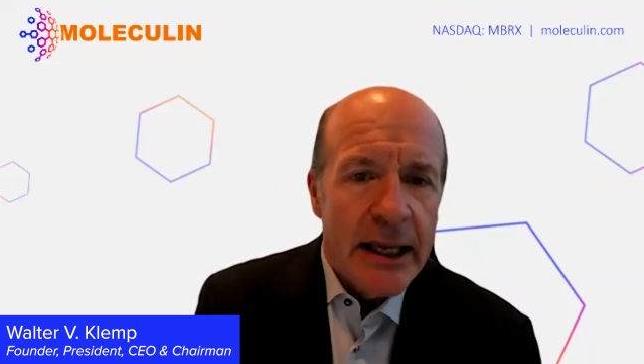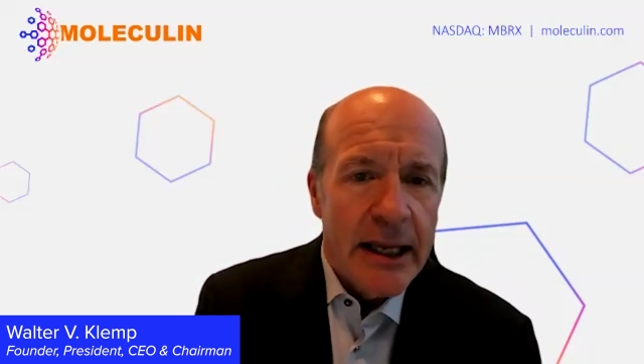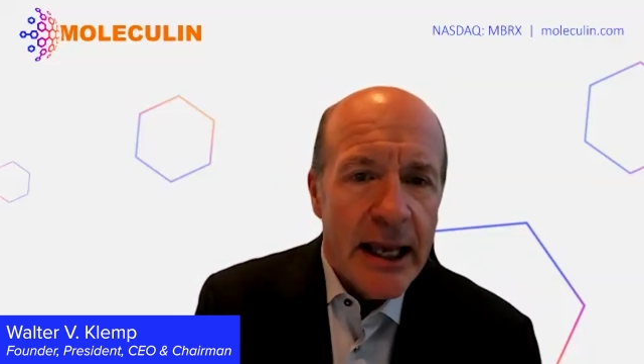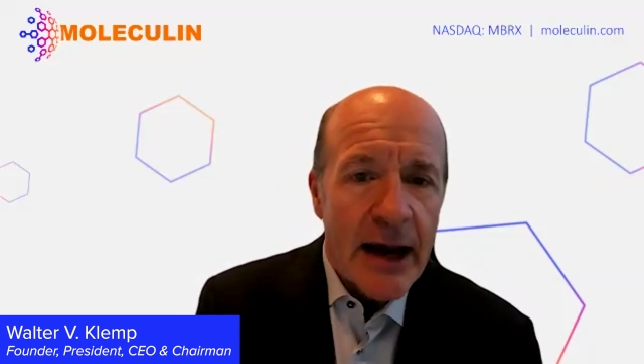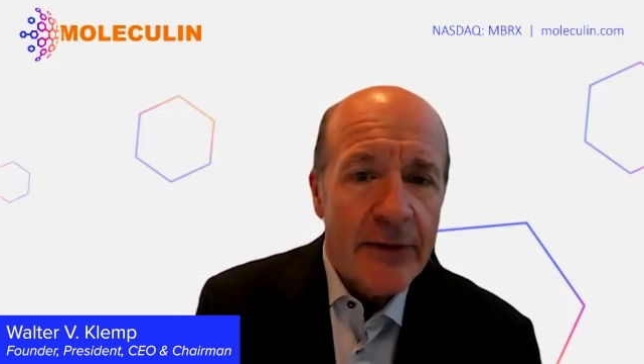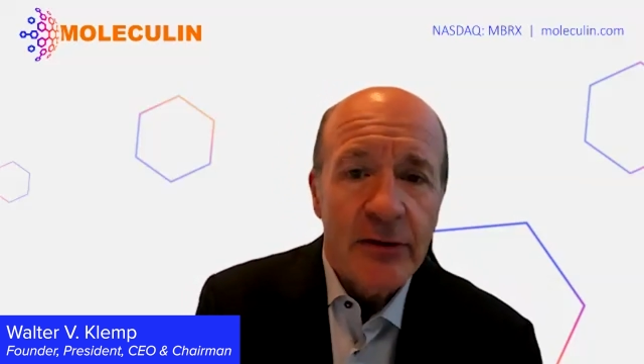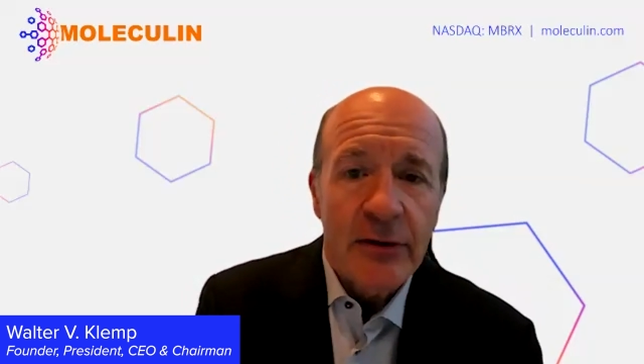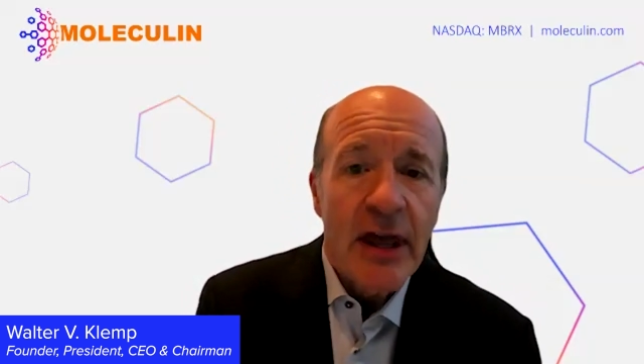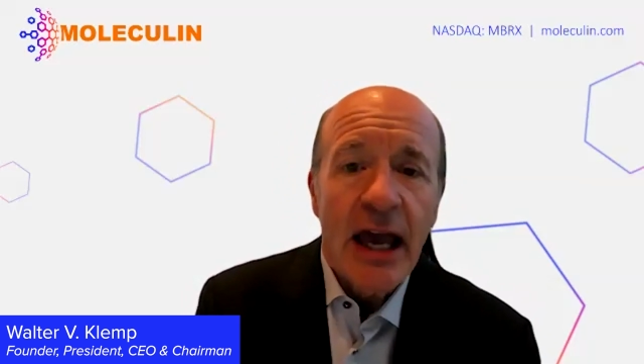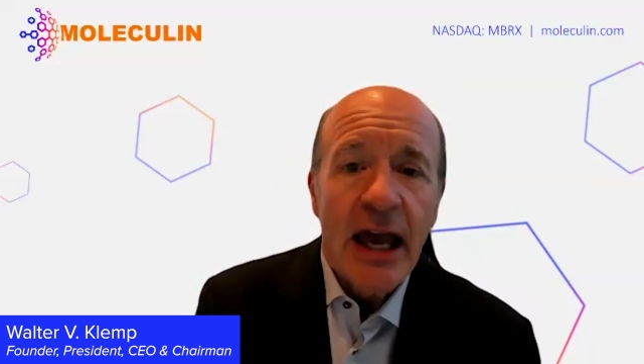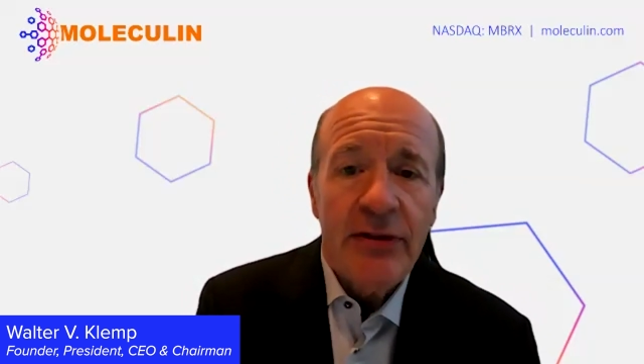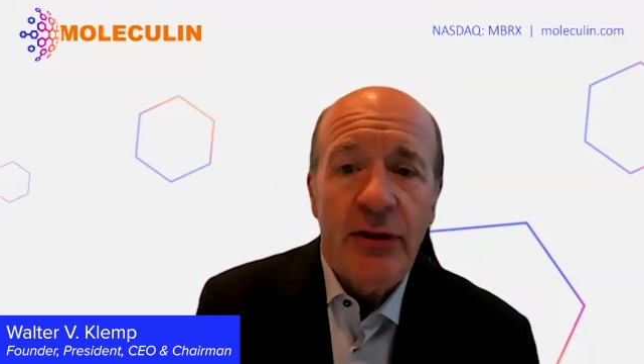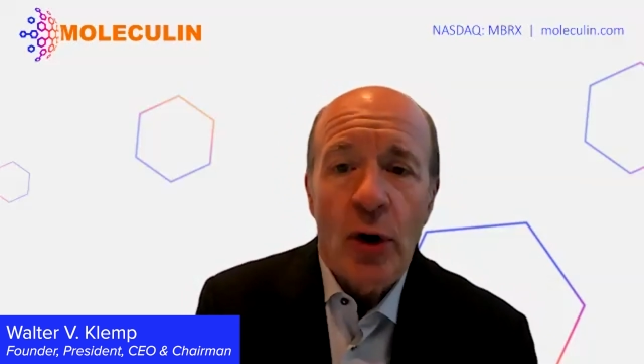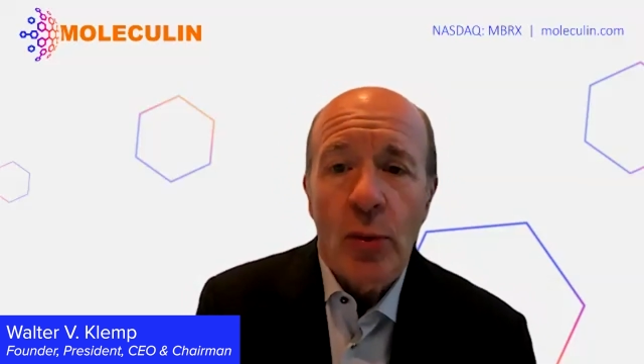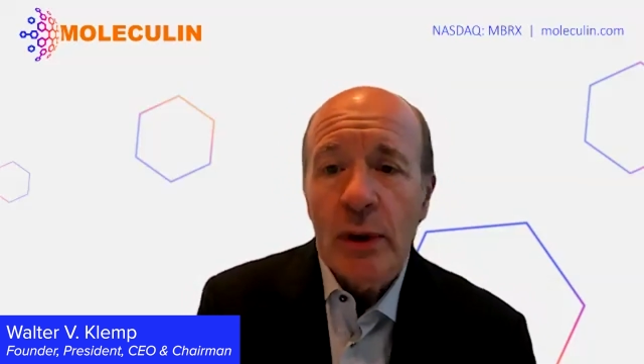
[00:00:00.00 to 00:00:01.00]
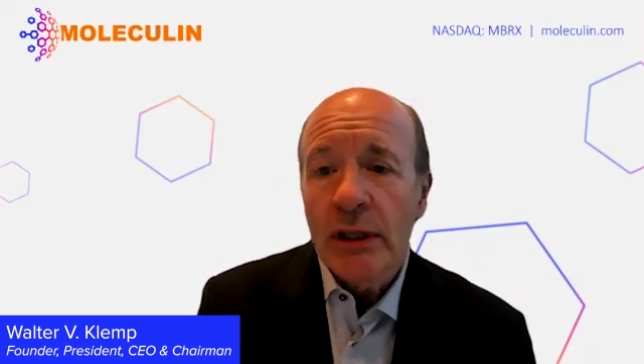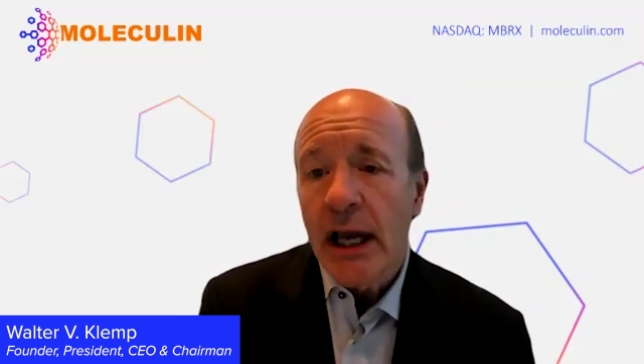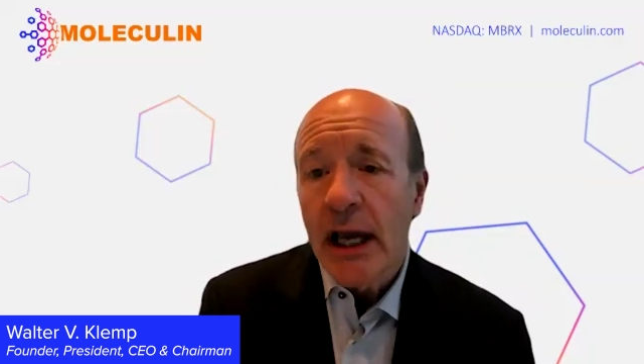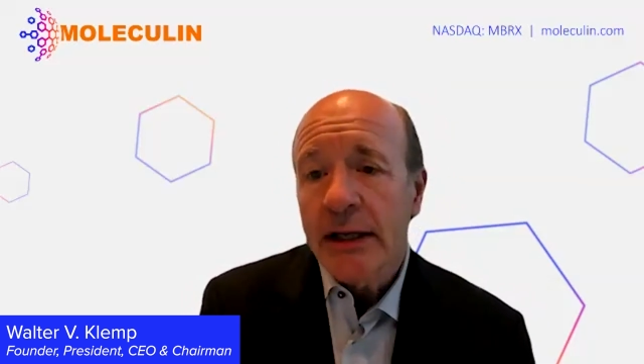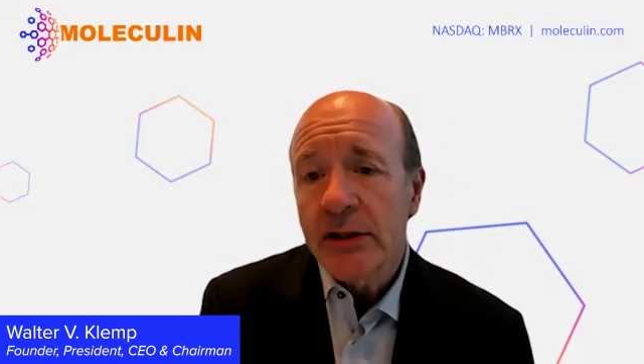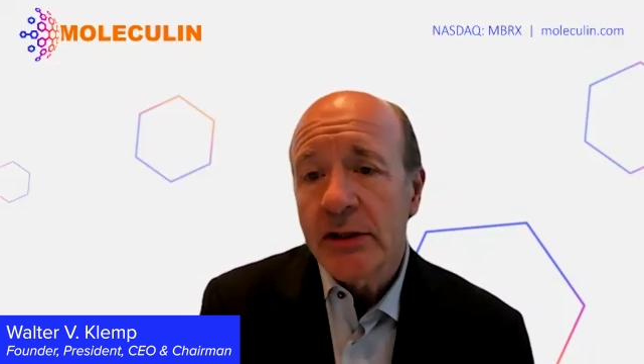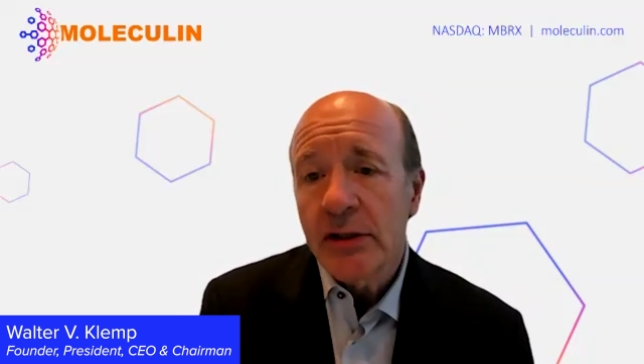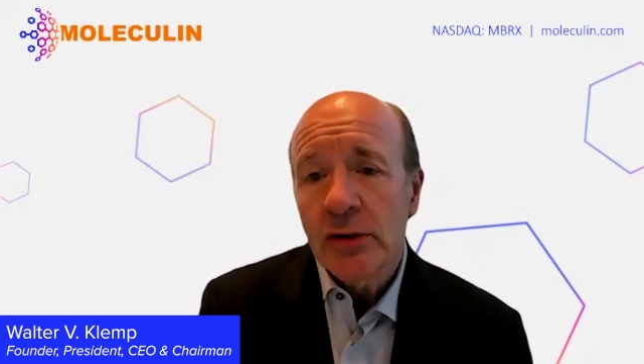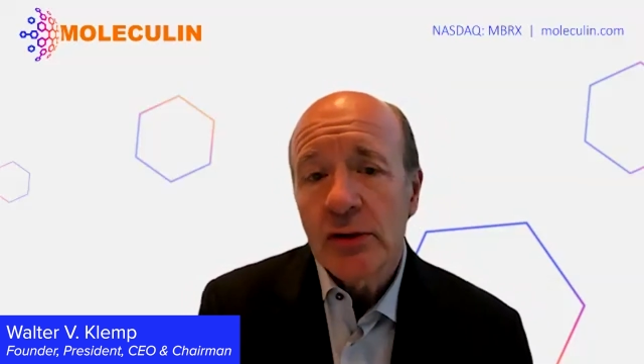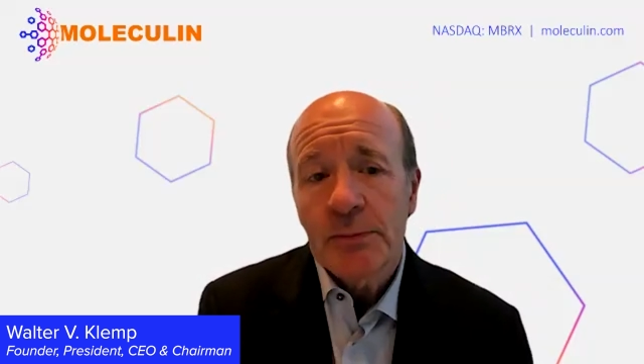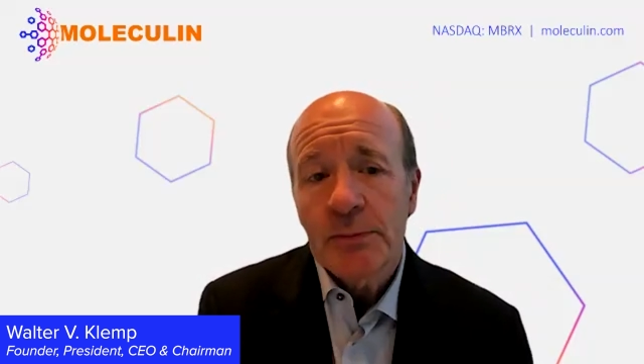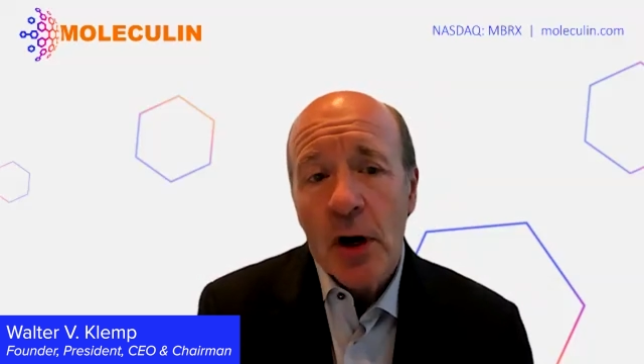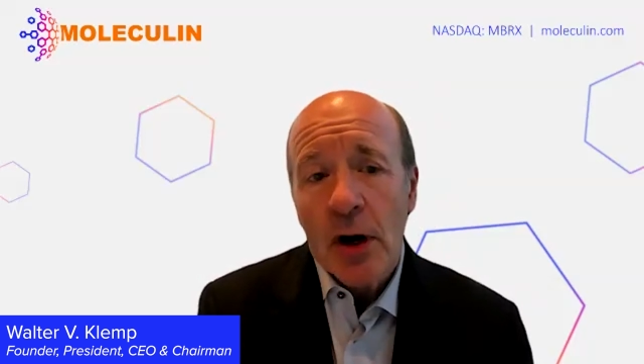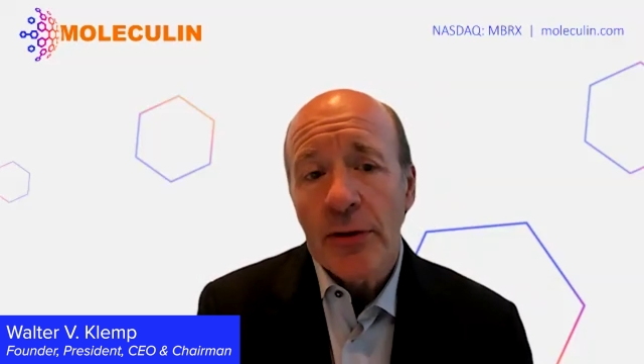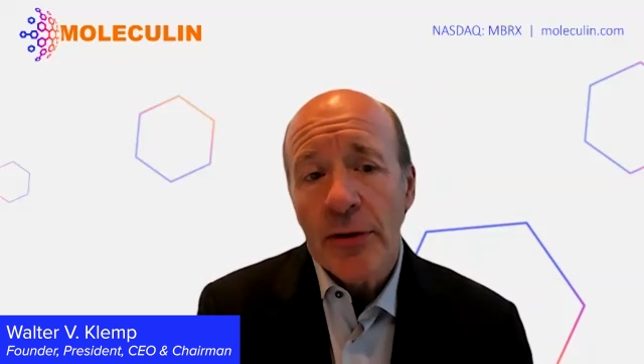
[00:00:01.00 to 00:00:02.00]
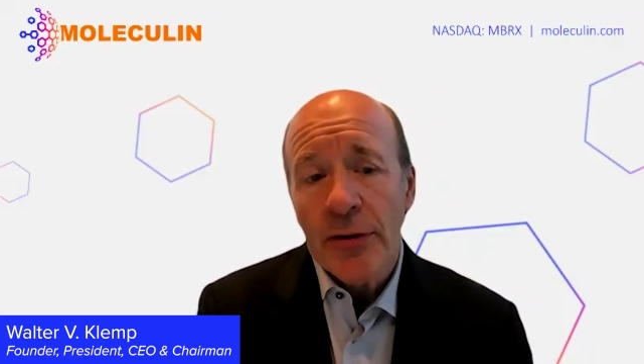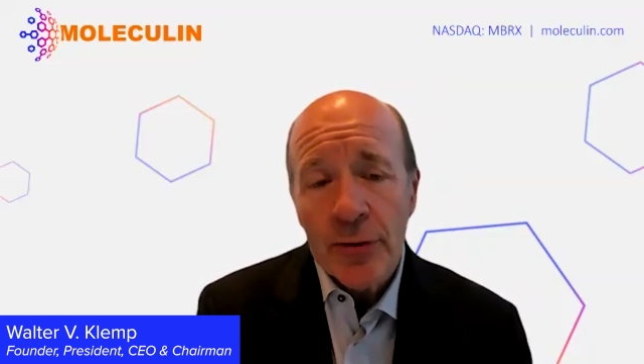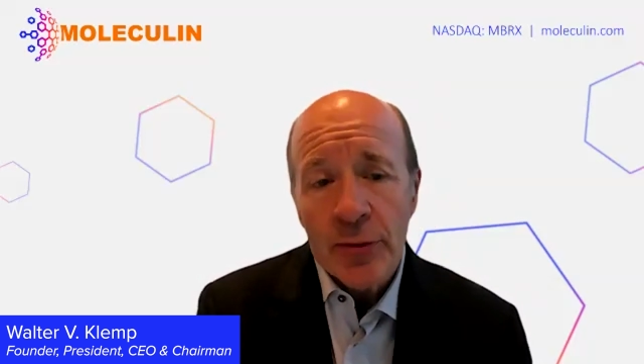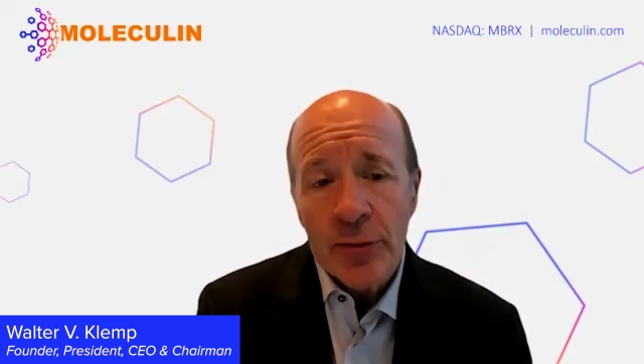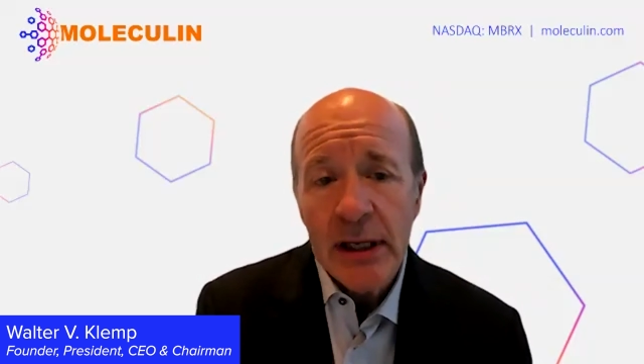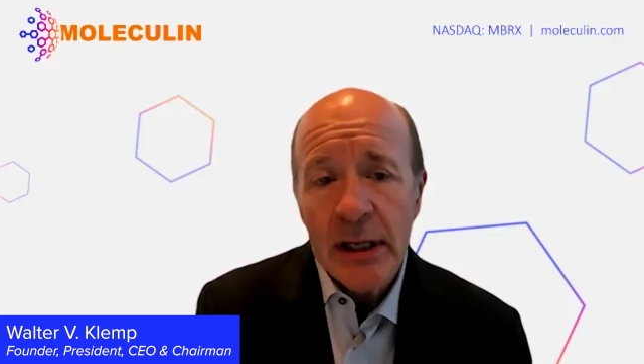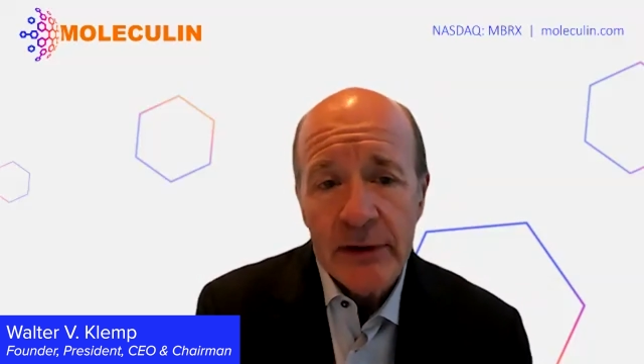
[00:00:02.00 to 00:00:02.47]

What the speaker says: After that, though, we'd like to use part 3